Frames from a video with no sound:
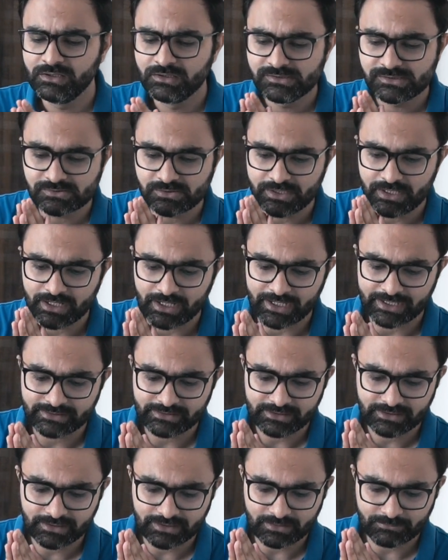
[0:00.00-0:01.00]
So yeah, I
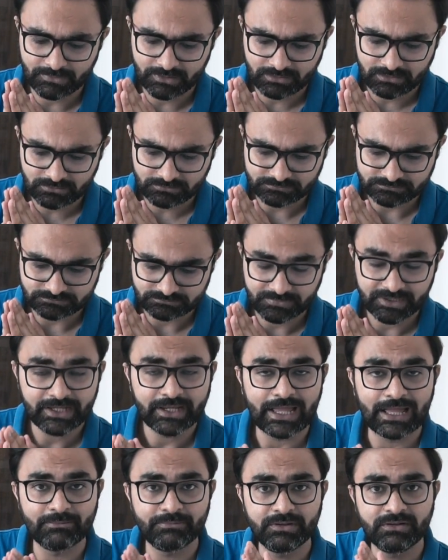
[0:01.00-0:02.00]
think I'm a
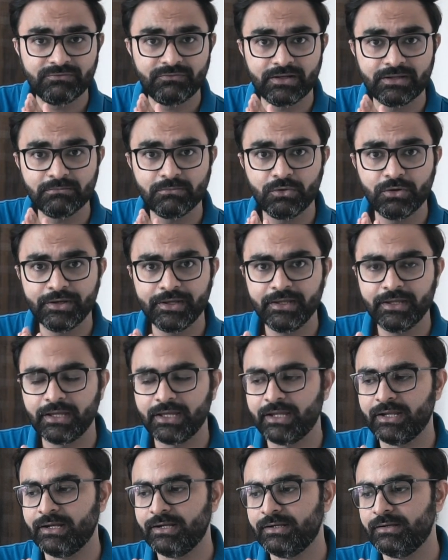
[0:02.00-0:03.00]
big Apple fanboy,
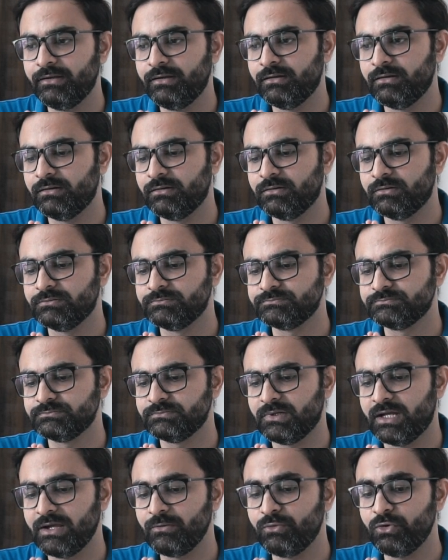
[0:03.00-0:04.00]
and
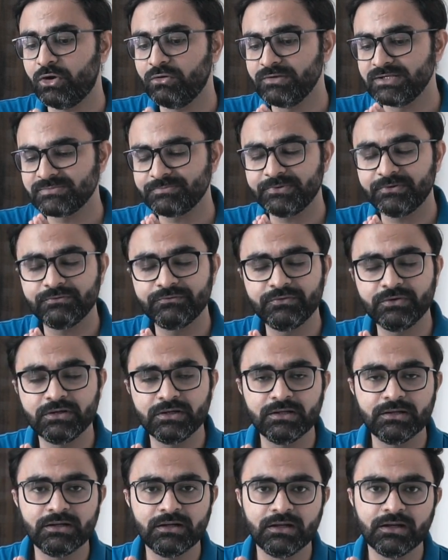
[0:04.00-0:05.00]
I would always
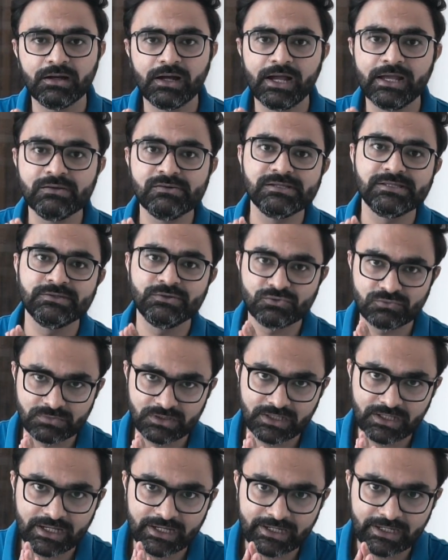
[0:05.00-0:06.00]
prefer iOS
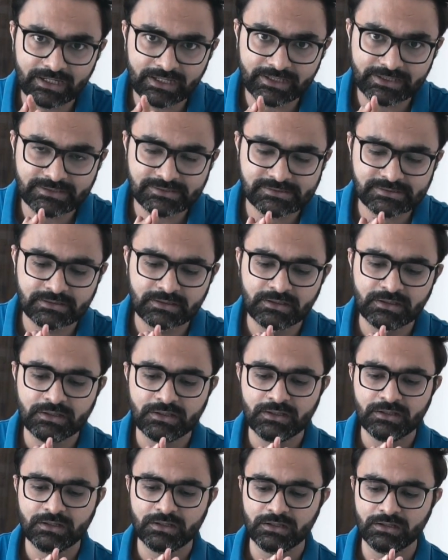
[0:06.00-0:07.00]
human guidelines
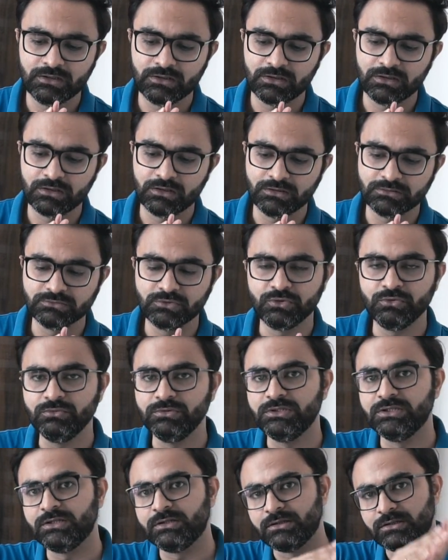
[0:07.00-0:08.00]

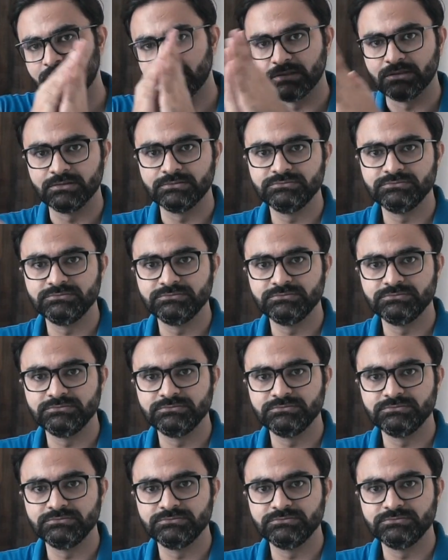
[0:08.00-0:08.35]
over